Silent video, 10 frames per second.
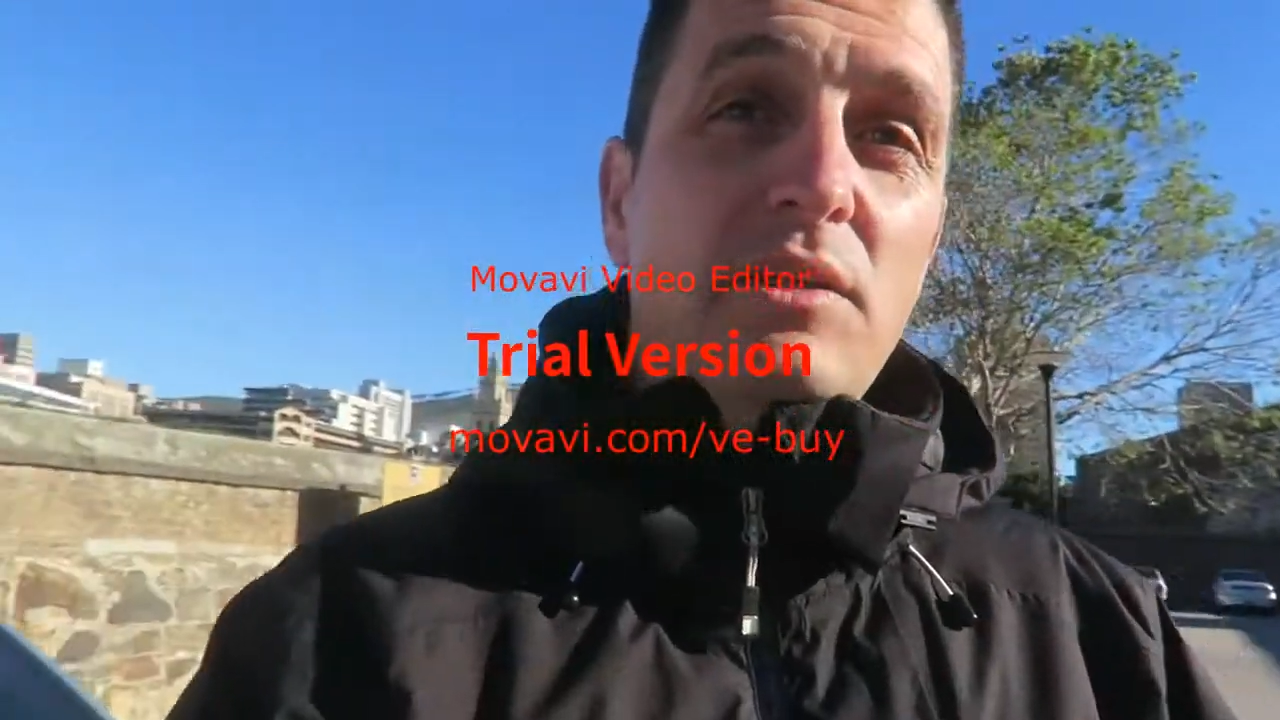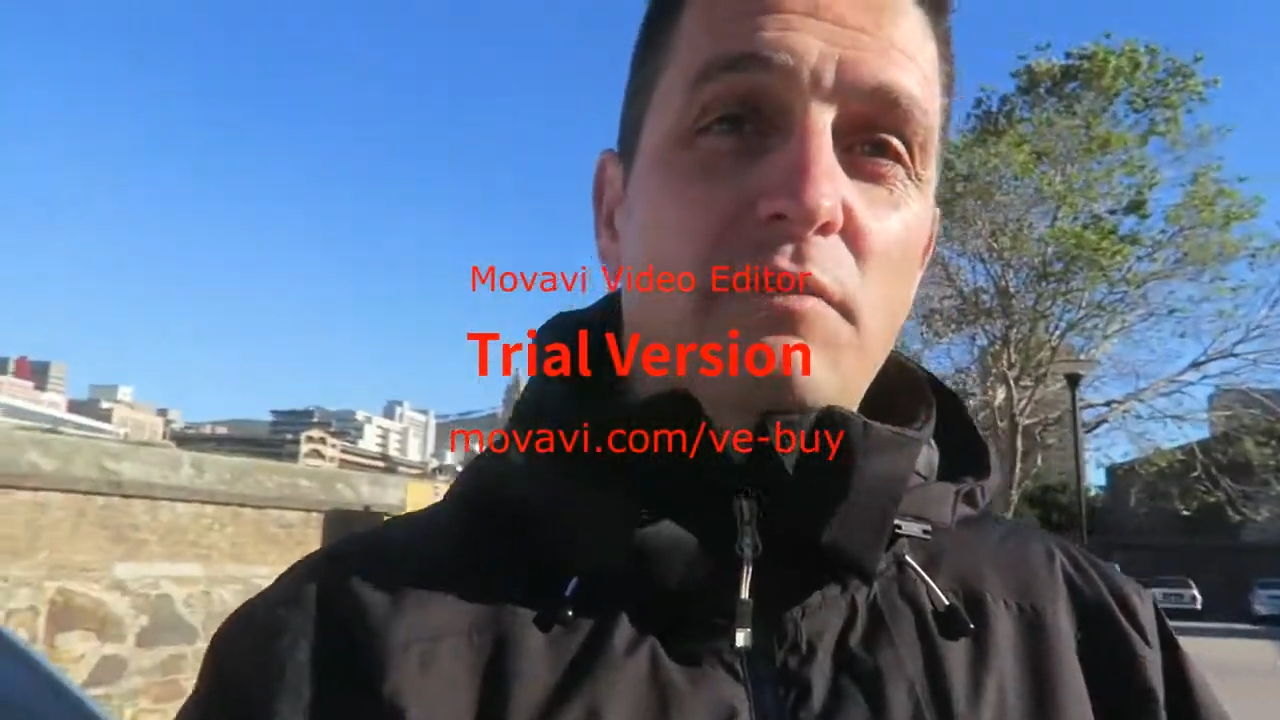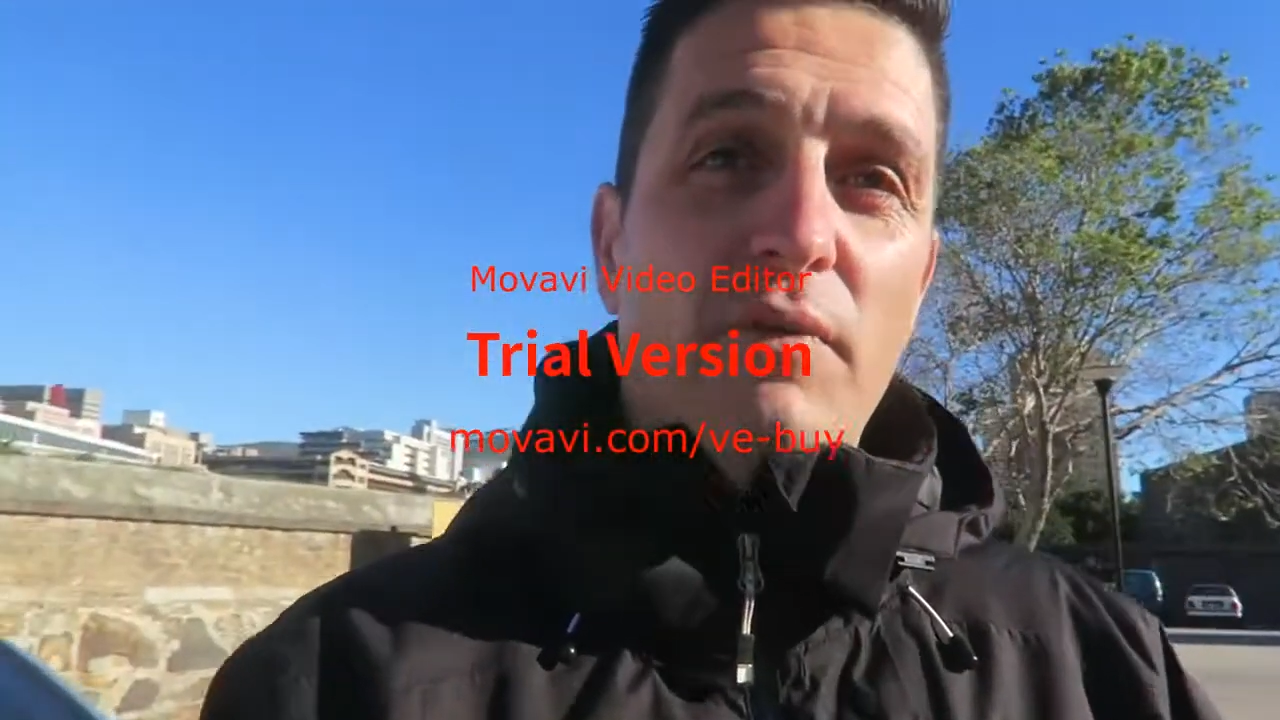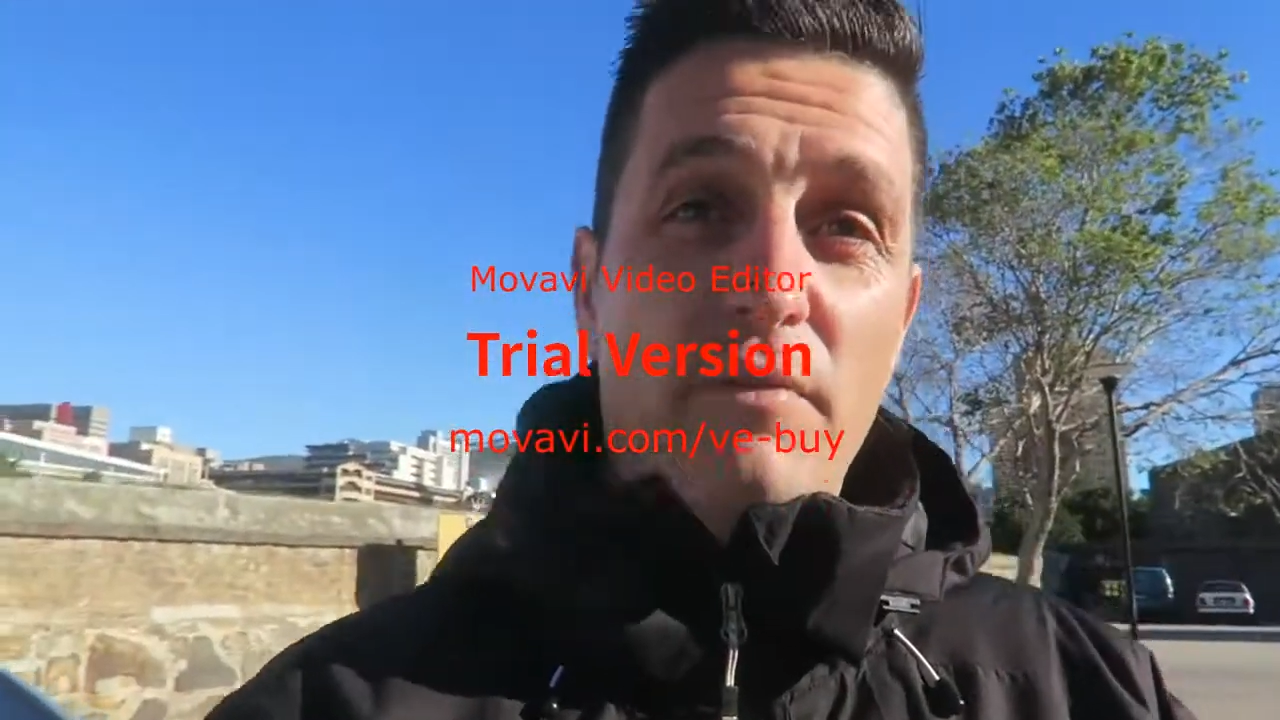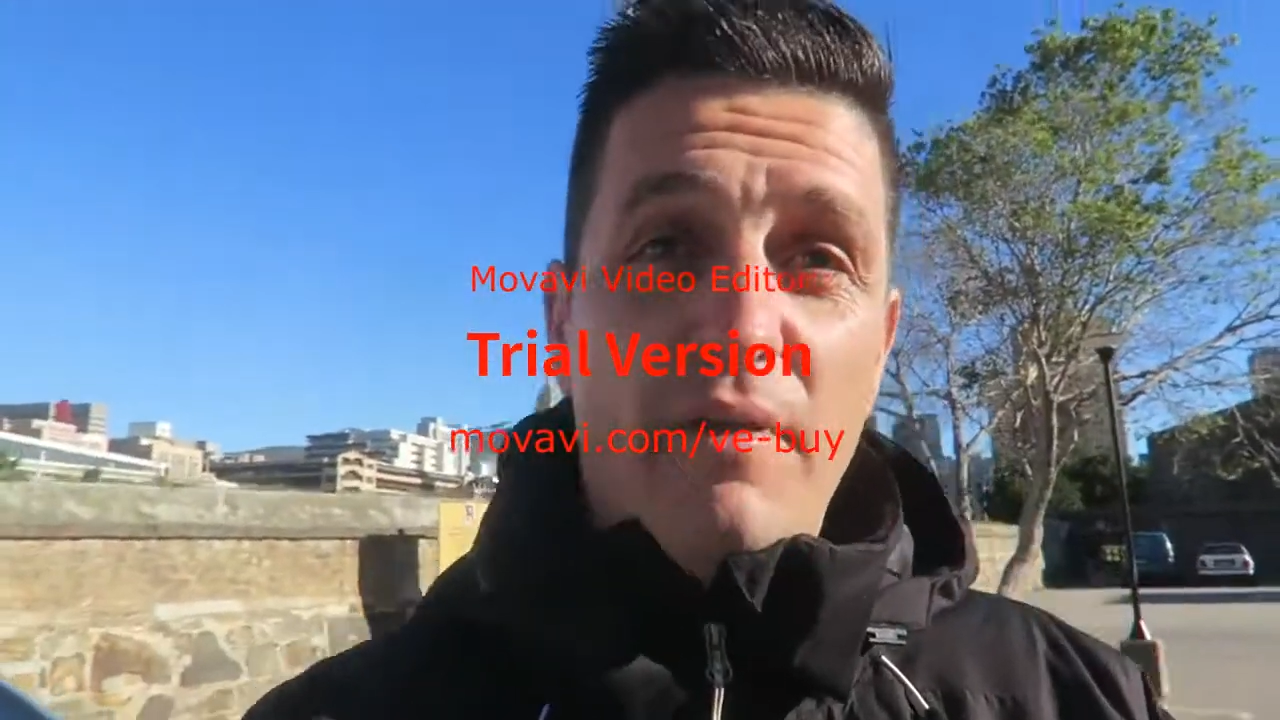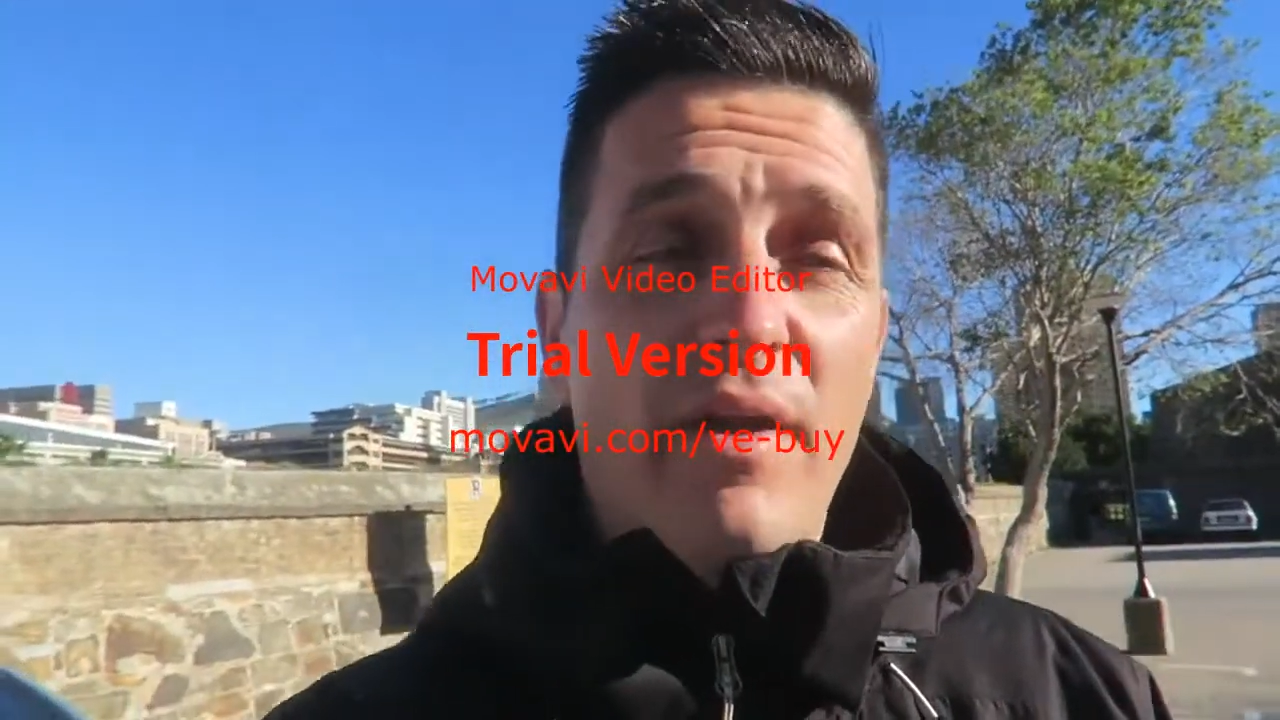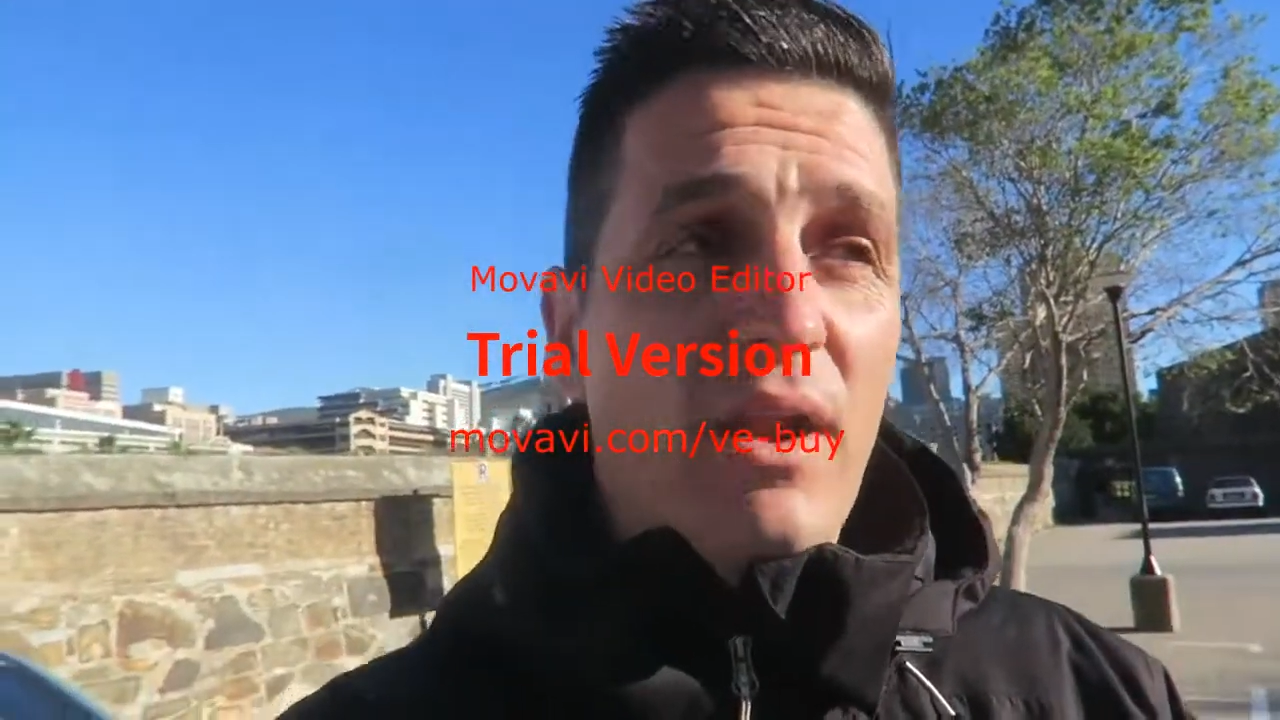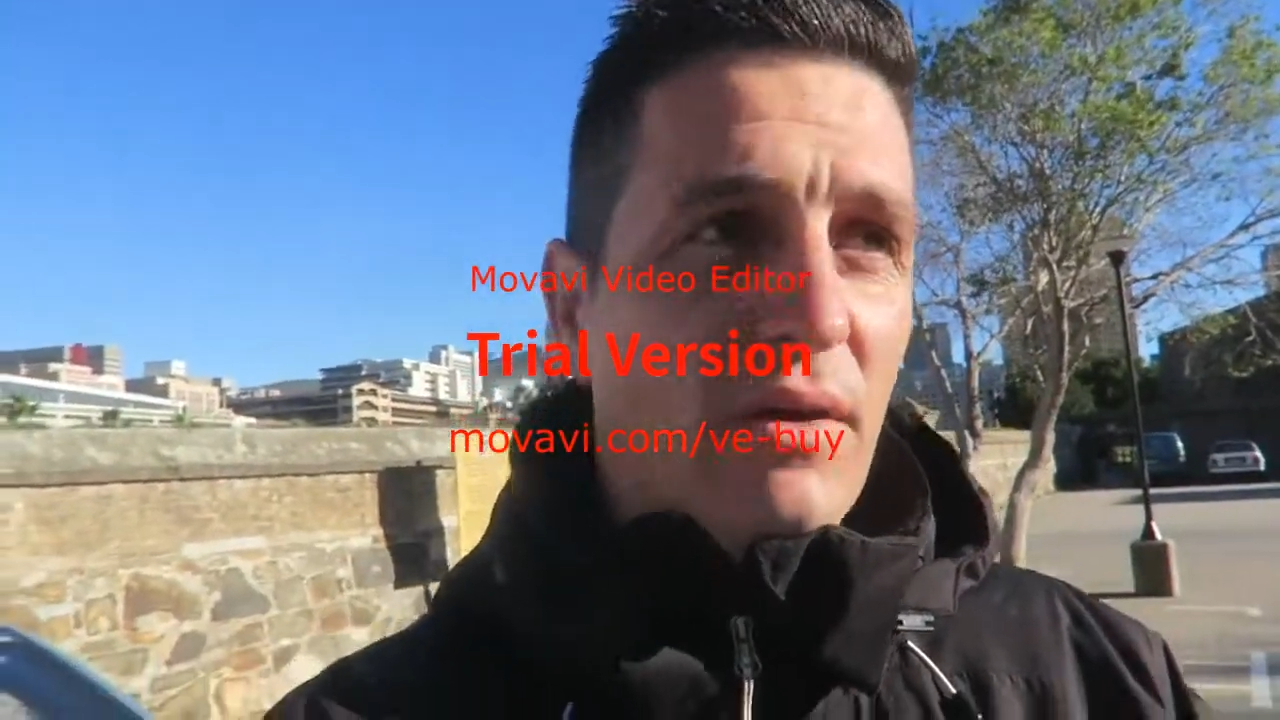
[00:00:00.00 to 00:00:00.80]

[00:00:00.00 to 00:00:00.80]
do for a very